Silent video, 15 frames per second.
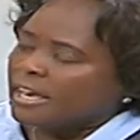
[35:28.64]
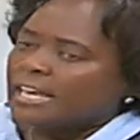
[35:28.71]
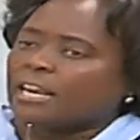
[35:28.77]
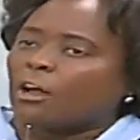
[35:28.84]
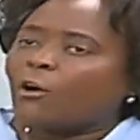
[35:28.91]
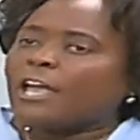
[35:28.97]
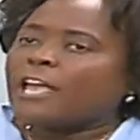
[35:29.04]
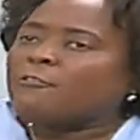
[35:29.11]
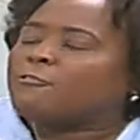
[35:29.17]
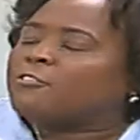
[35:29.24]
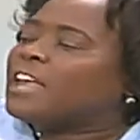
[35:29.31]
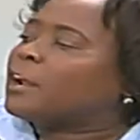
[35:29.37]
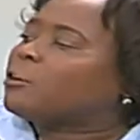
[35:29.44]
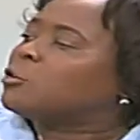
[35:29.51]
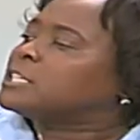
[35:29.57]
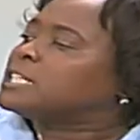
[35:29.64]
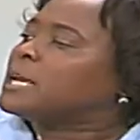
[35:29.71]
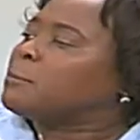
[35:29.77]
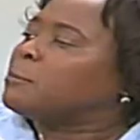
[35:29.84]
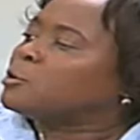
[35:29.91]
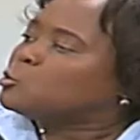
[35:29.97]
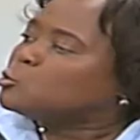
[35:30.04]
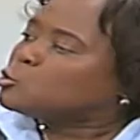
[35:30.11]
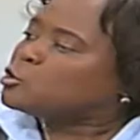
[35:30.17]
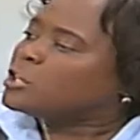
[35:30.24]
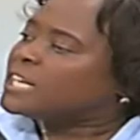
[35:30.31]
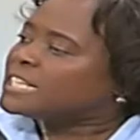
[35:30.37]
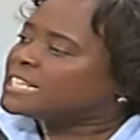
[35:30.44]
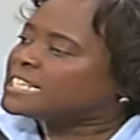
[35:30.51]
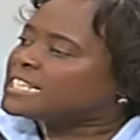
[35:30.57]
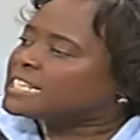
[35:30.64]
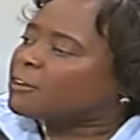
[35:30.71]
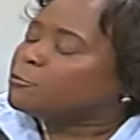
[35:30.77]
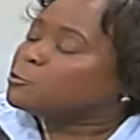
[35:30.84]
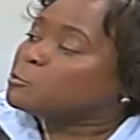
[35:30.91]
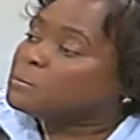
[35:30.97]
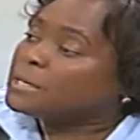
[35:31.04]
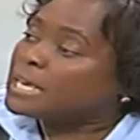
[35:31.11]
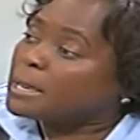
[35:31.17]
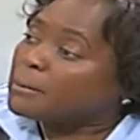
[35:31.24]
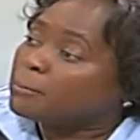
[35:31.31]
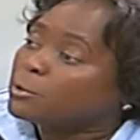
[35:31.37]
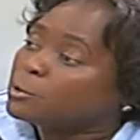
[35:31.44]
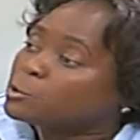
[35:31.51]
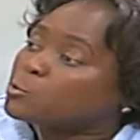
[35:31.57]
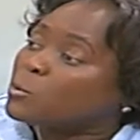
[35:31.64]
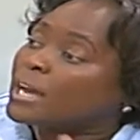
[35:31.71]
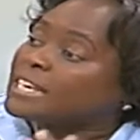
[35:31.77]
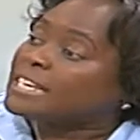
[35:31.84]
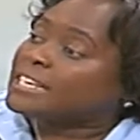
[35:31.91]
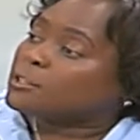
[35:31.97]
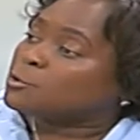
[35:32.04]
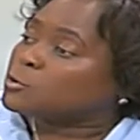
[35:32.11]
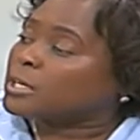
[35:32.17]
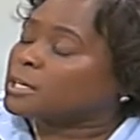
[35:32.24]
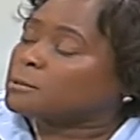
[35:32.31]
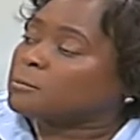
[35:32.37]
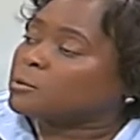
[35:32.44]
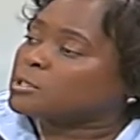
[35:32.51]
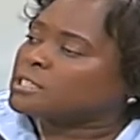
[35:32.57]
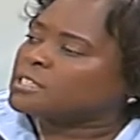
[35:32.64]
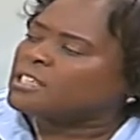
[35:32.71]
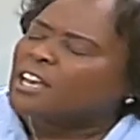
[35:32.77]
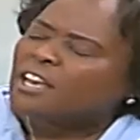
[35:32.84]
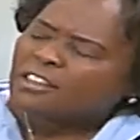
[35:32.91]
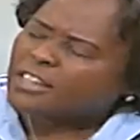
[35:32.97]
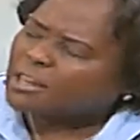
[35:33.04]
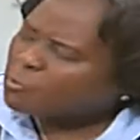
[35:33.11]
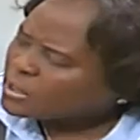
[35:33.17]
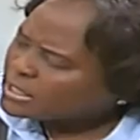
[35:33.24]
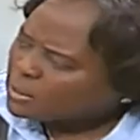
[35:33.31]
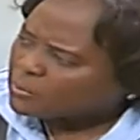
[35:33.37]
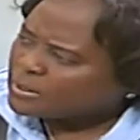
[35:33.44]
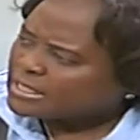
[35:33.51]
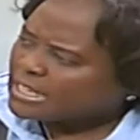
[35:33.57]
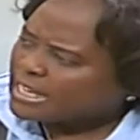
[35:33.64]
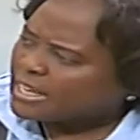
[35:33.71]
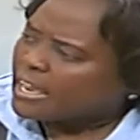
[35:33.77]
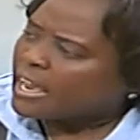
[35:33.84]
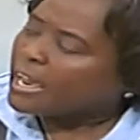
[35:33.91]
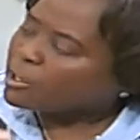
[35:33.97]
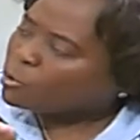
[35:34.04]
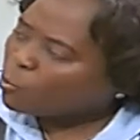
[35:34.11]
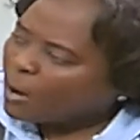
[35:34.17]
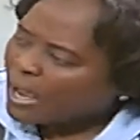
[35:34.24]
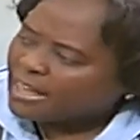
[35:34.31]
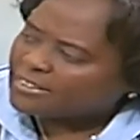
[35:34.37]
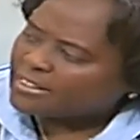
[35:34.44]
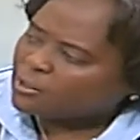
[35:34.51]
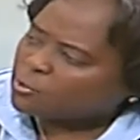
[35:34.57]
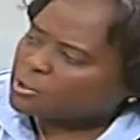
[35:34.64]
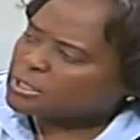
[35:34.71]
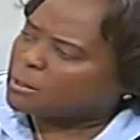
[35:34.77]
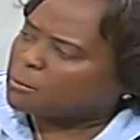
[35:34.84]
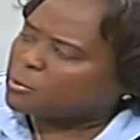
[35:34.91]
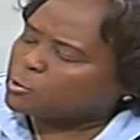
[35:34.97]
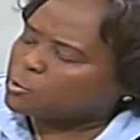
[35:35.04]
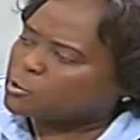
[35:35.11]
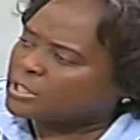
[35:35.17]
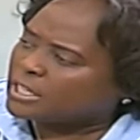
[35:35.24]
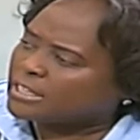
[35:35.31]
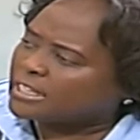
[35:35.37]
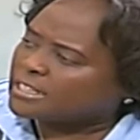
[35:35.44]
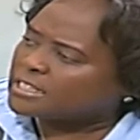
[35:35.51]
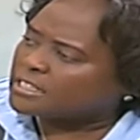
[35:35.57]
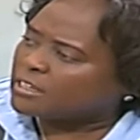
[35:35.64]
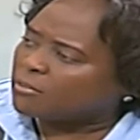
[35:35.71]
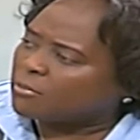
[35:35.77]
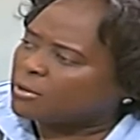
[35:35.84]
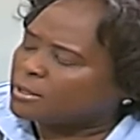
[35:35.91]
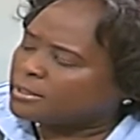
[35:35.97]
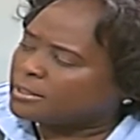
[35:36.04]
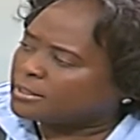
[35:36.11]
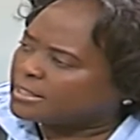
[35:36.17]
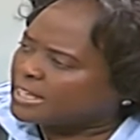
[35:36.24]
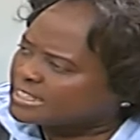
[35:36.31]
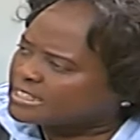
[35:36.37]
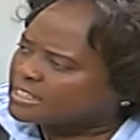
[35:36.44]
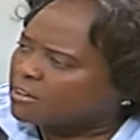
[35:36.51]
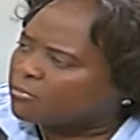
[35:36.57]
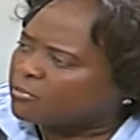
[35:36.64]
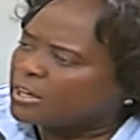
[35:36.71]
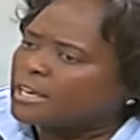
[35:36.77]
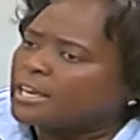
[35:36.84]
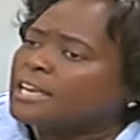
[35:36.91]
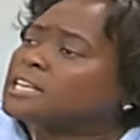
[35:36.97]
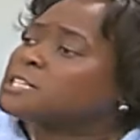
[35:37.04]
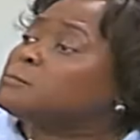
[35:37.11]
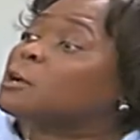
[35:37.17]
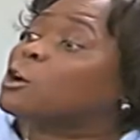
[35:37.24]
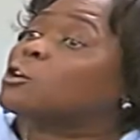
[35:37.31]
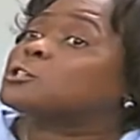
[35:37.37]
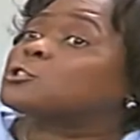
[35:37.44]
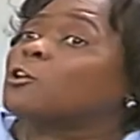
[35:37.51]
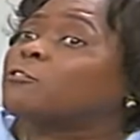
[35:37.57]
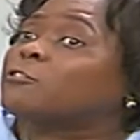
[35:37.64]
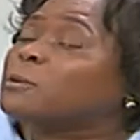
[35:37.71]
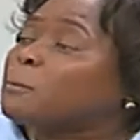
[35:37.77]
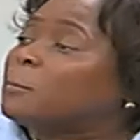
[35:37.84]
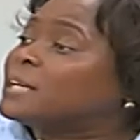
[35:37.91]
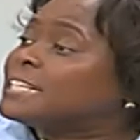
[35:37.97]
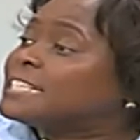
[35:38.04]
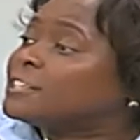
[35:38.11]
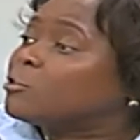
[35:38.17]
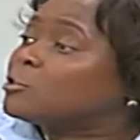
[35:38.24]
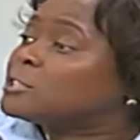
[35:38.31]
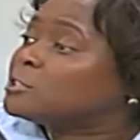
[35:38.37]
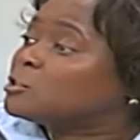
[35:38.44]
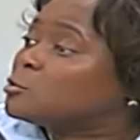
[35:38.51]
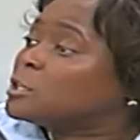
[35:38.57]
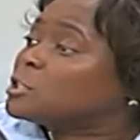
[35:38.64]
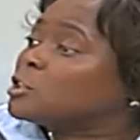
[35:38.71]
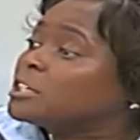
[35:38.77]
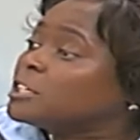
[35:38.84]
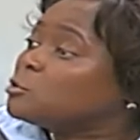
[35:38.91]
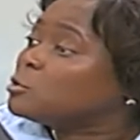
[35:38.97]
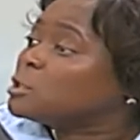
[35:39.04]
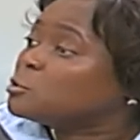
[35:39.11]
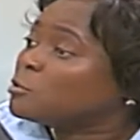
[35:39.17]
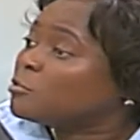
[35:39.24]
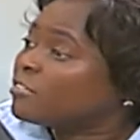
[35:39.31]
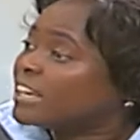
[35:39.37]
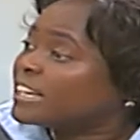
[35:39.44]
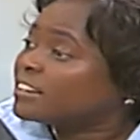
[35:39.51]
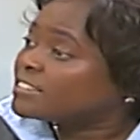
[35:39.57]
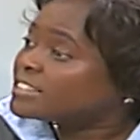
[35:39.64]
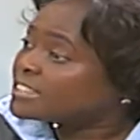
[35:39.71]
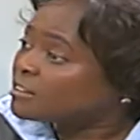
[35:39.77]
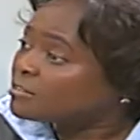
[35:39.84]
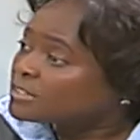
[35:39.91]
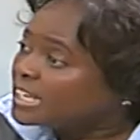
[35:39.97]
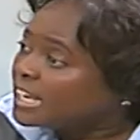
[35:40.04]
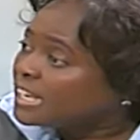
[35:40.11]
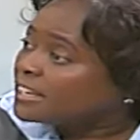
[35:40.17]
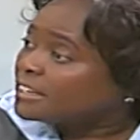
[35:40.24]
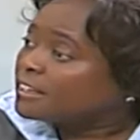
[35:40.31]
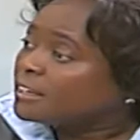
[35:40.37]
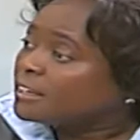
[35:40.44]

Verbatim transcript: Now, if they are not able to train the staff to be able to adhere to that process, then what are we saying? And why are they not able to train that staff, th their staff? It's because of the political situation in which we find ourselves in.